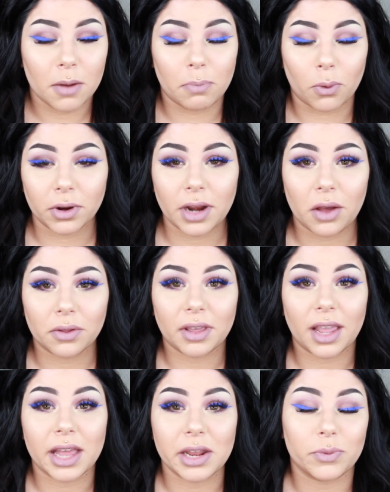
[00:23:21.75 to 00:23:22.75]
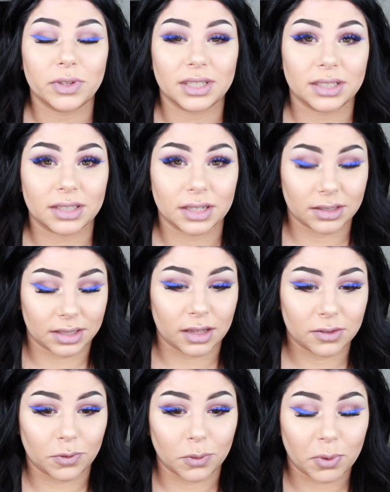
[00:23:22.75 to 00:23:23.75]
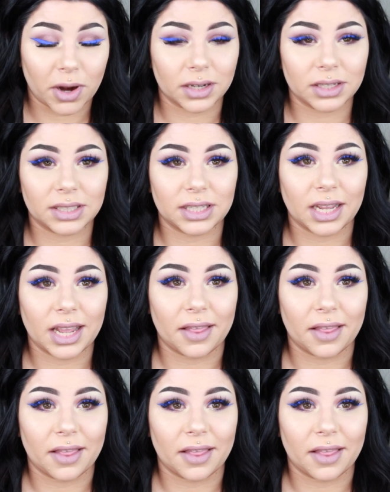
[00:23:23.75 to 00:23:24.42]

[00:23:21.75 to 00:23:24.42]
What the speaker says: born healthy and it was a successful pregnancy,